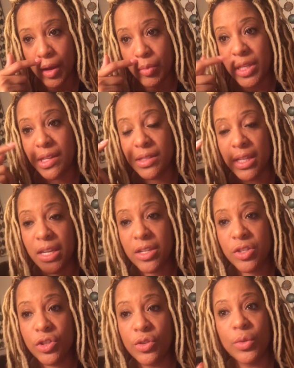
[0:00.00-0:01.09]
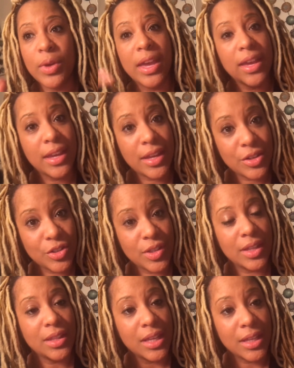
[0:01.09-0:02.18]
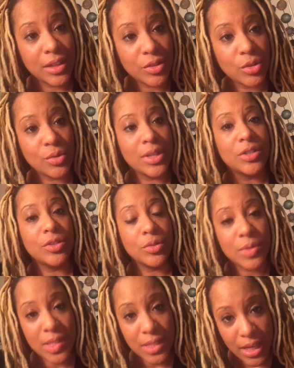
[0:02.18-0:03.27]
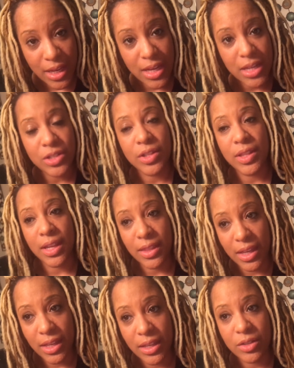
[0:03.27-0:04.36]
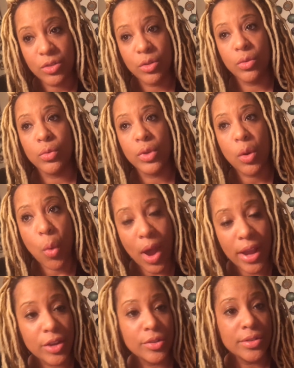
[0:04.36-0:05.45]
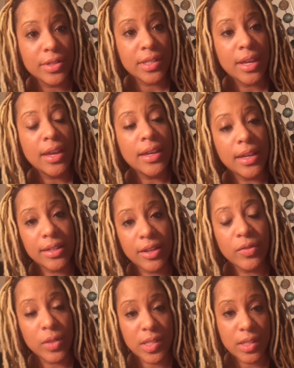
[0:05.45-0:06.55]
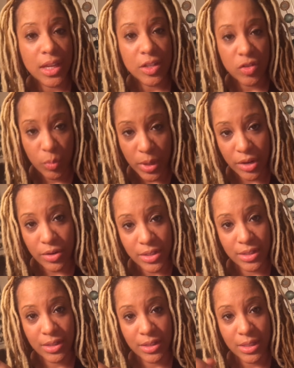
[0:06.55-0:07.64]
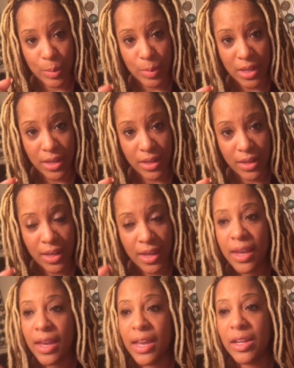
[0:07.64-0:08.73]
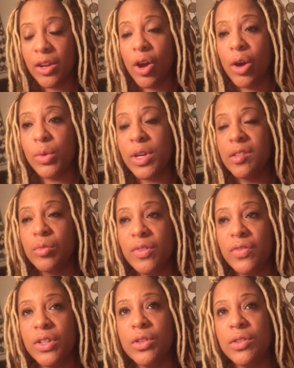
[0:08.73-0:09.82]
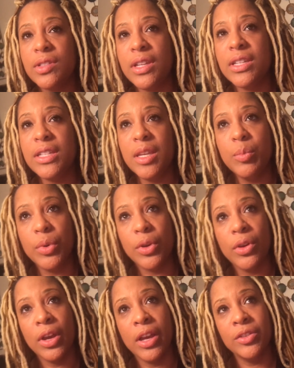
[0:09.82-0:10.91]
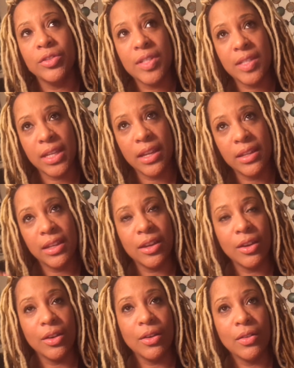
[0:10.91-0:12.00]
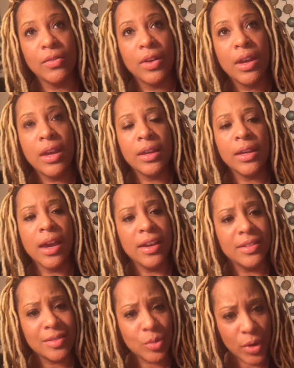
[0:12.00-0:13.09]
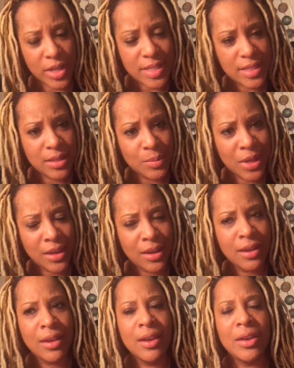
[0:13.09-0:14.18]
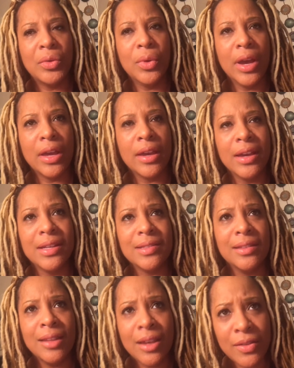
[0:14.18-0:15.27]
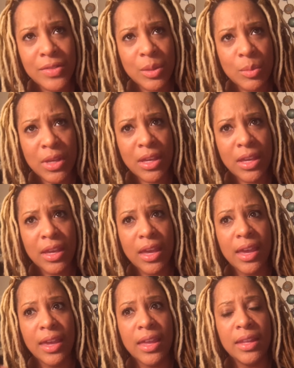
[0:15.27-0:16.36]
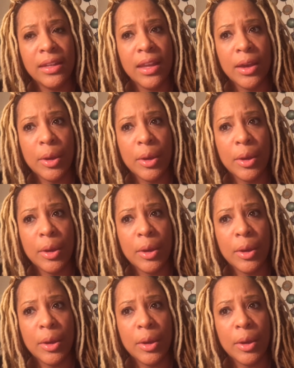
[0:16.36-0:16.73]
Because each new age that they get to, each new stage that they get to requires a different stage of parenting to me. And it always reveals a deeper understanding of God's grace to me, God's love to me, and